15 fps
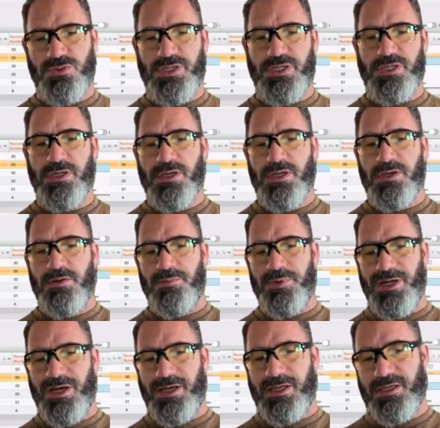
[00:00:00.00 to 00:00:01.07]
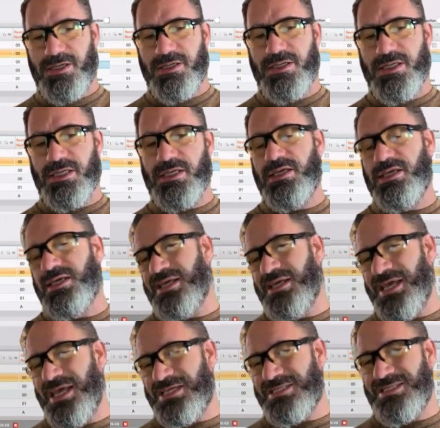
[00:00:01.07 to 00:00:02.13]
order, but I can
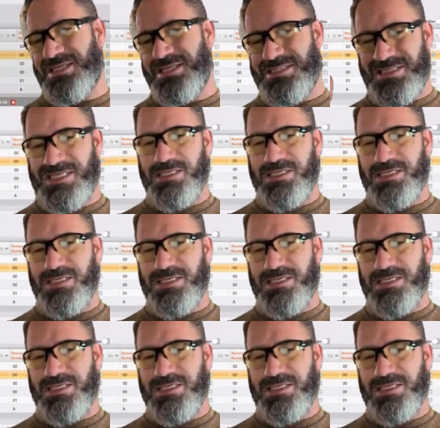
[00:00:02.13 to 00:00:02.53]
access